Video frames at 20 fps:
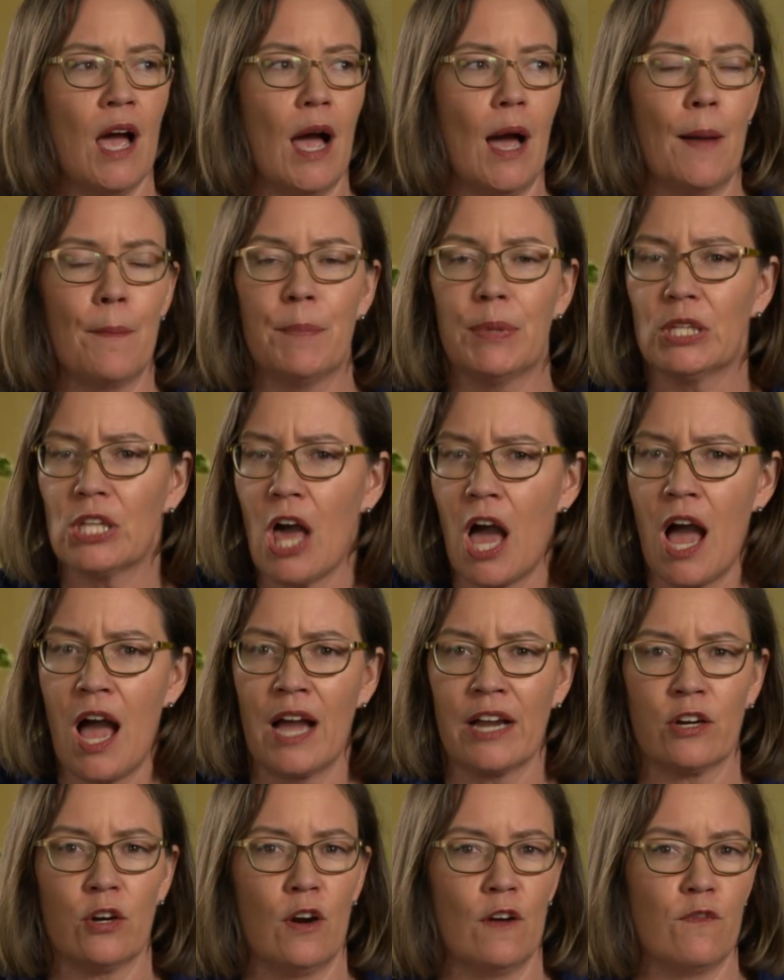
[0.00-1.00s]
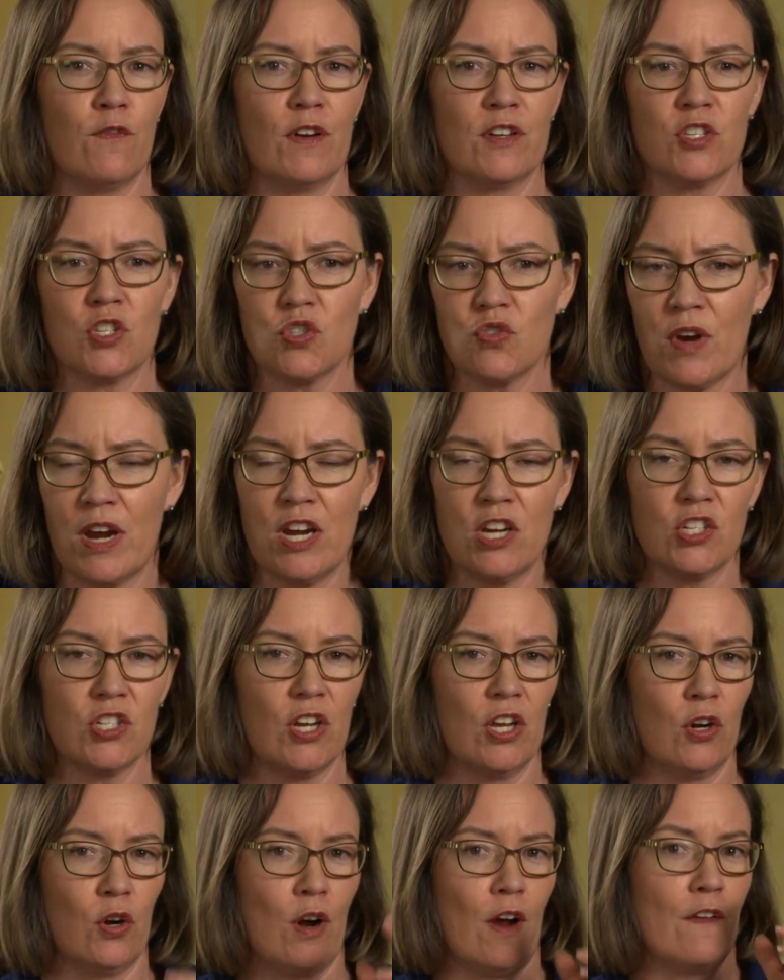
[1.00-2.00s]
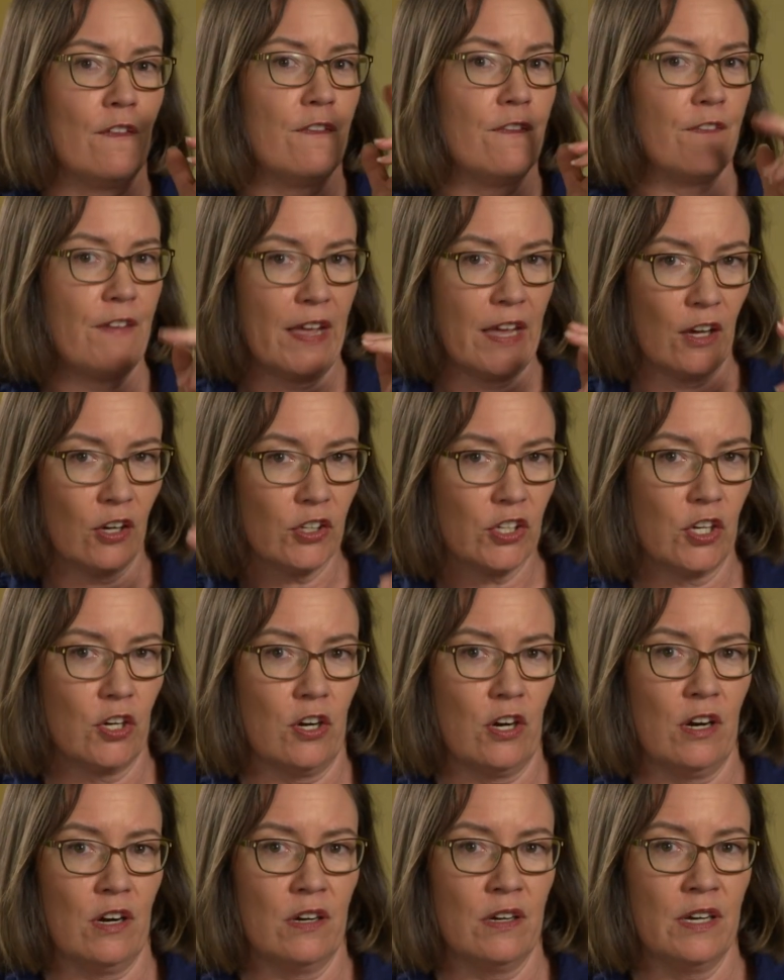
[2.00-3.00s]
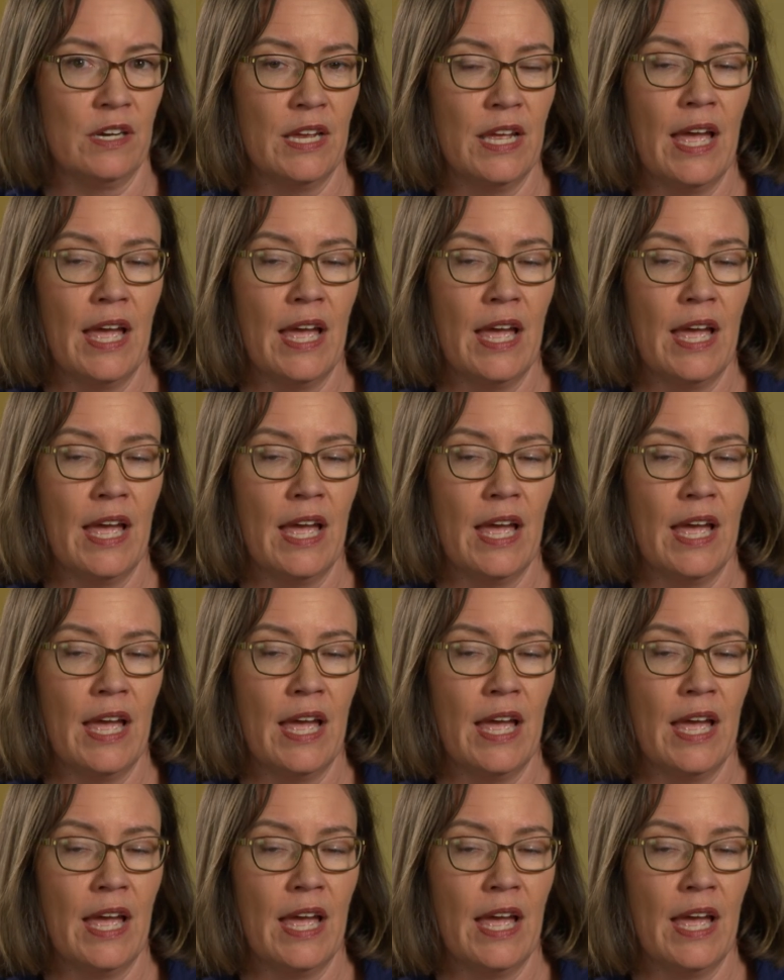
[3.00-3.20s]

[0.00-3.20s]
a block or a frustration or a failure?